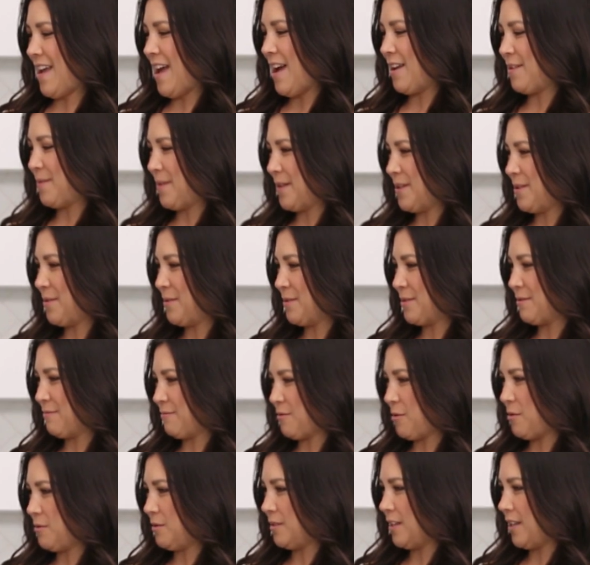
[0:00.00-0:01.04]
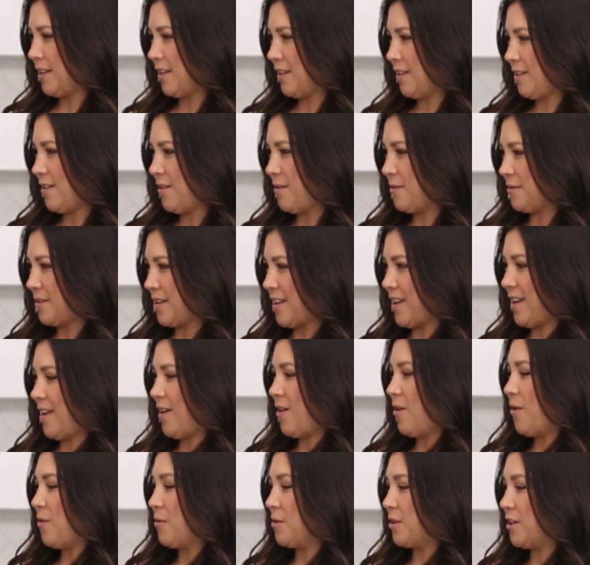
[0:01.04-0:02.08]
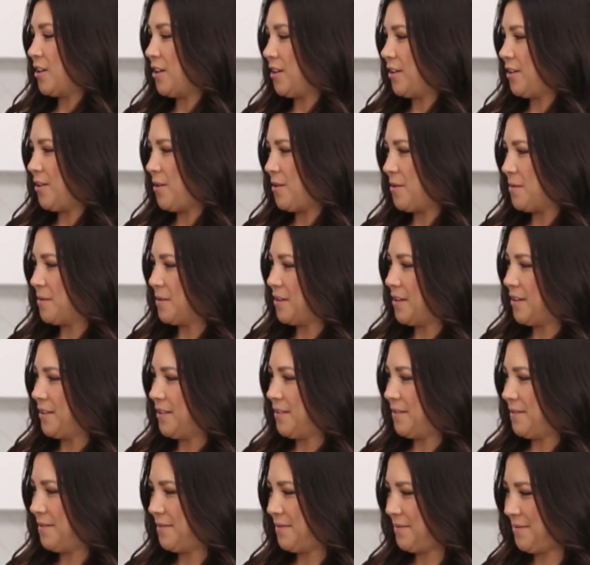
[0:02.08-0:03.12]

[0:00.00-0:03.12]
How do I know it's rolling? Okay. Oh, good. Oh, good.